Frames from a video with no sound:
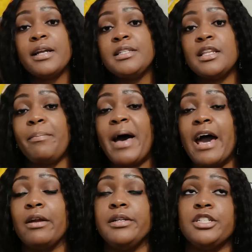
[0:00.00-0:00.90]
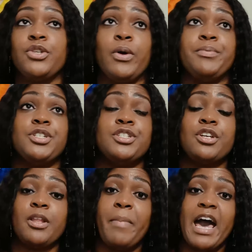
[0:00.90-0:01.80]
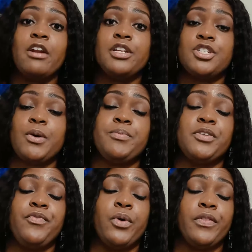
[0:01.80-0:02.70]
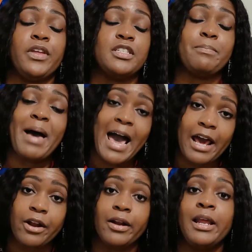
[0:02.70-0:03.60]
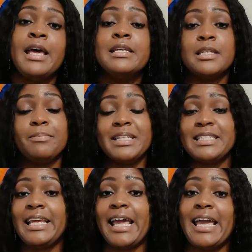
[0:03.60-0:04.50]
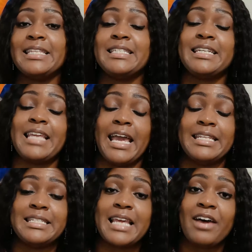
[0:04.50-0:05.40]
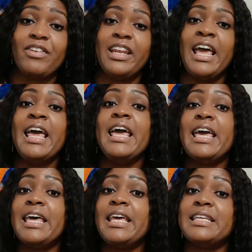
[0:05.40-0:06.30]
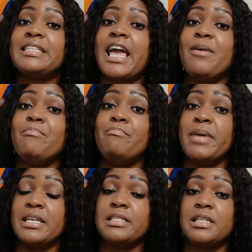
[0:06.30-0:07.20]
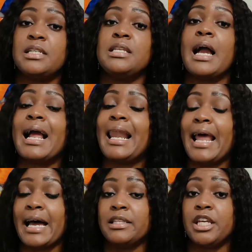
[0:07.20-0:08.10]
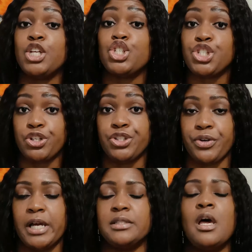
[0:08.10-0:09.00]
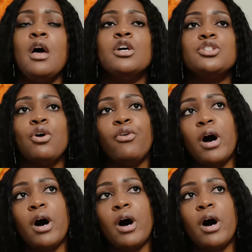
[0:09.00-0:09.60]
on to the pattern description. So the pattern description for this pattern, Simplicity 8687, it is a Mrs. Classic shirt dress. So